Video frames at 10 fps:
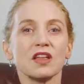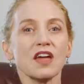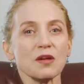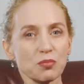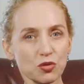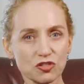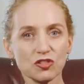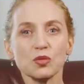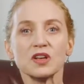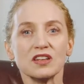that puts
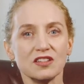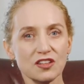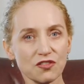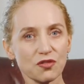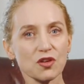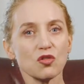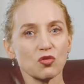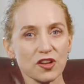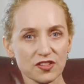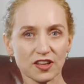you in a different
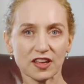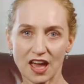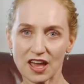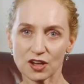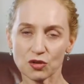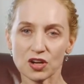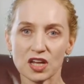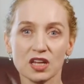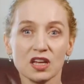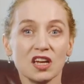risk category